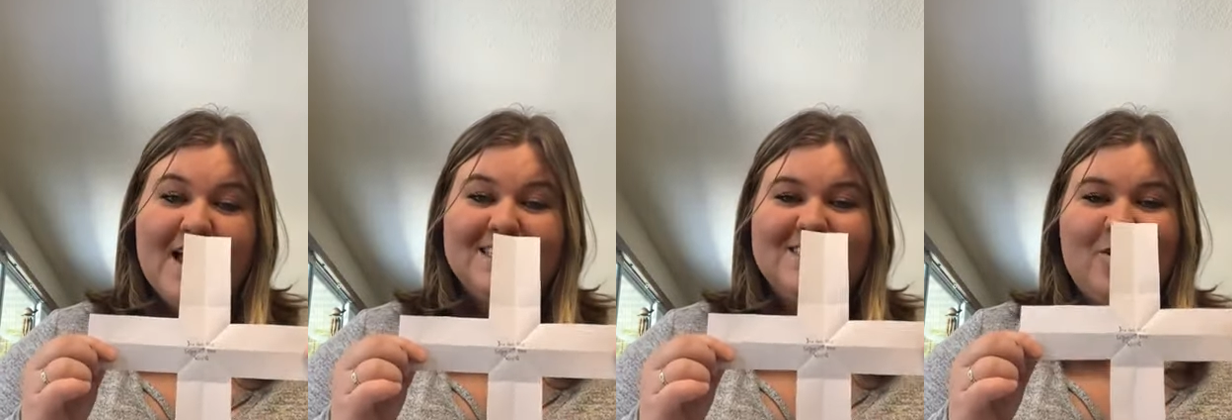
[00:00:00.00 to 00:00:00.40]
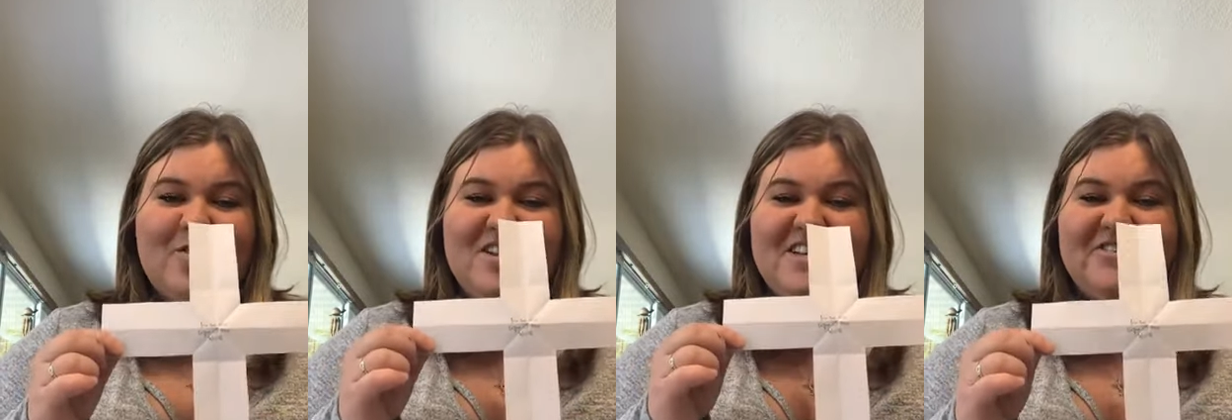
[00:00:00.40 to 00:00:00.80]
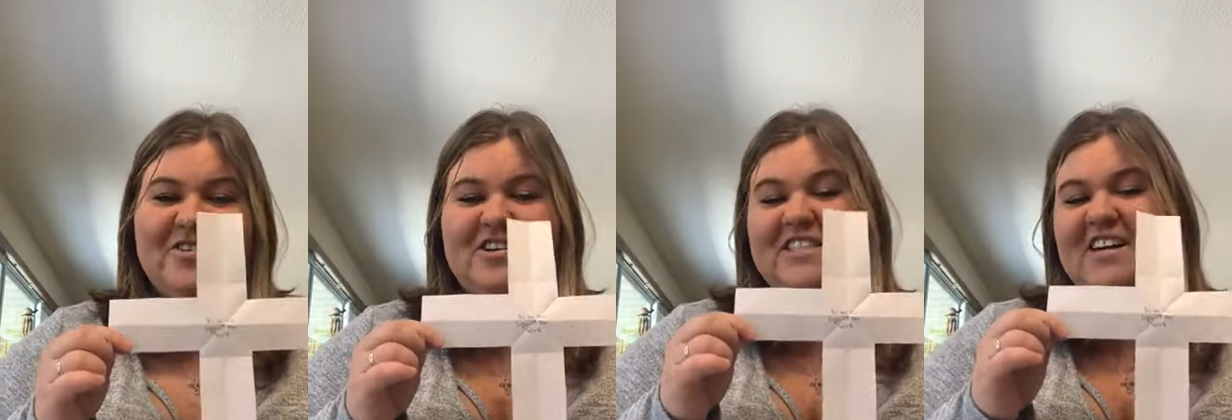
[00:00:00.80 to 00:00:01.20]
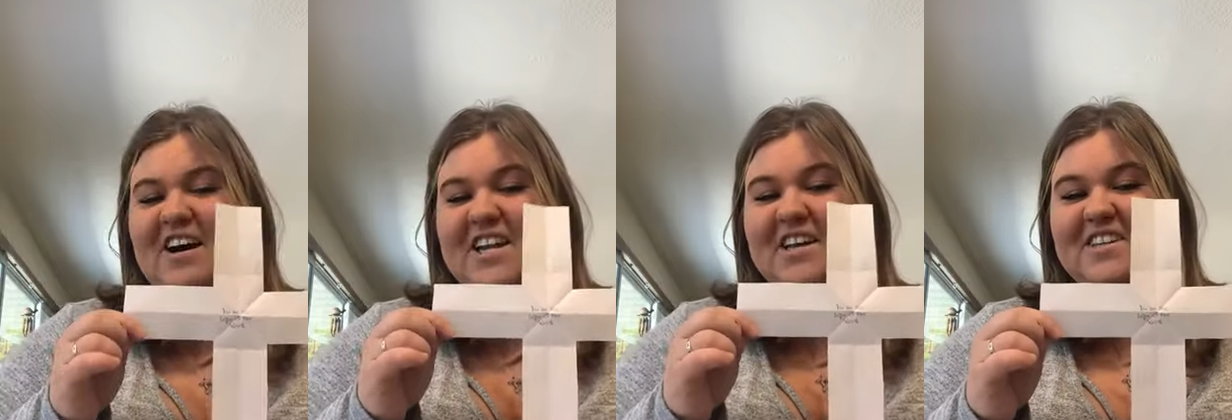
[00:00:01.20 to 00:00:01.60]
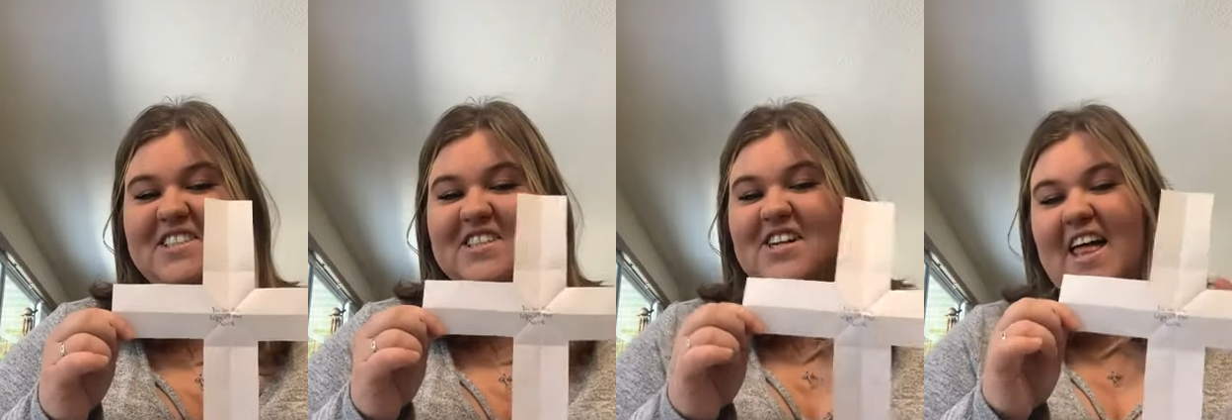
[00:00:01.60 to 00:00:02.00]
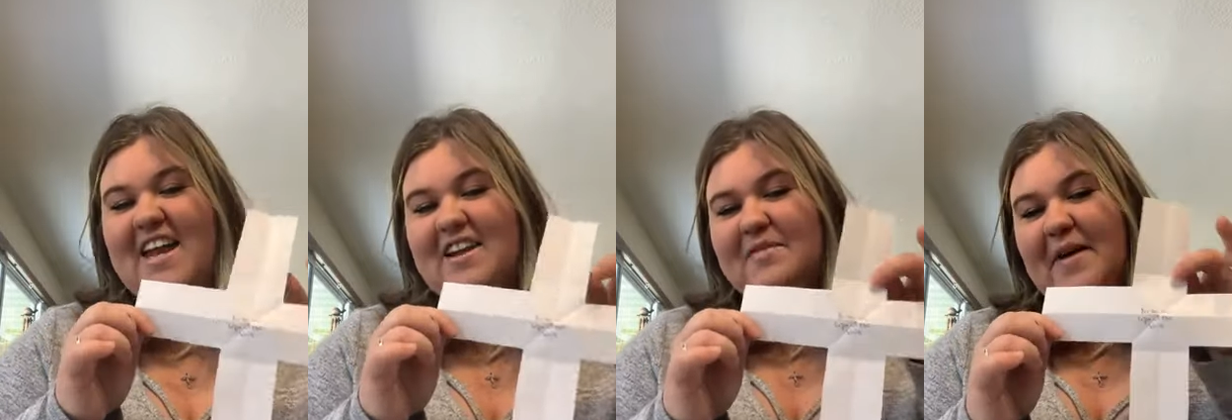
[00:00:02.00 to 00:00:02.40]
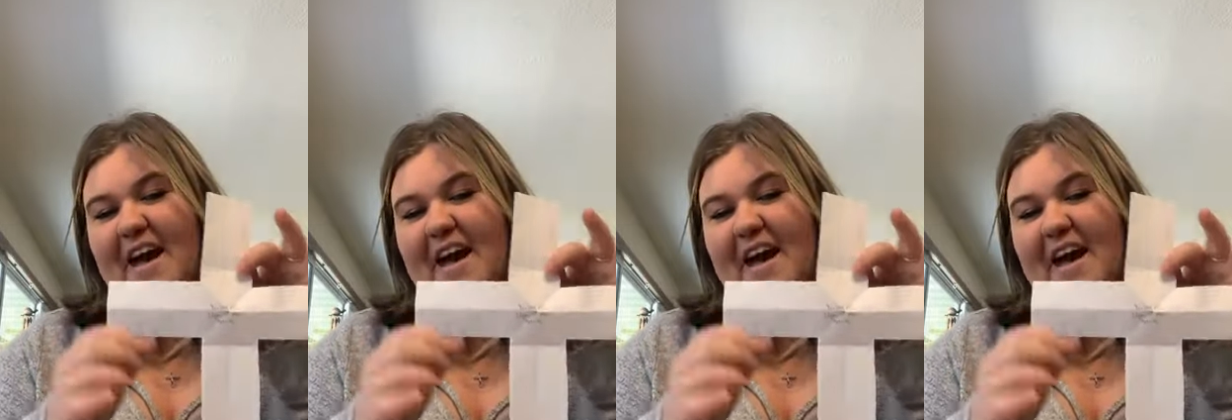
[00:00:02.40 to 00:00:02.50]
So when you are done, you'll end up